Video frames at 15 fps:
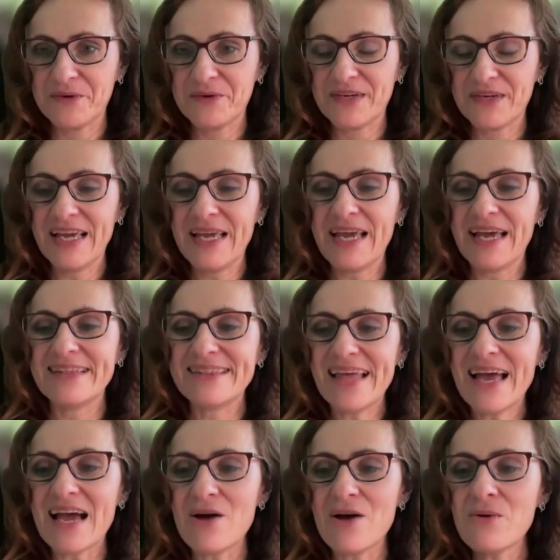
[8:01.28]
Okay, and
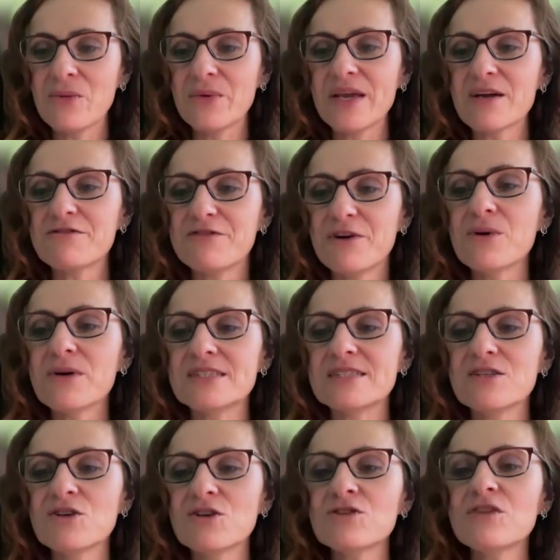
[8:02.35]
now we are
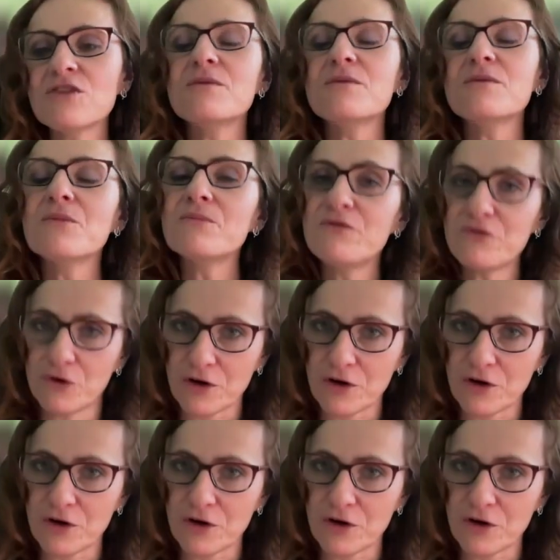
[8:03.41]
focusing not on the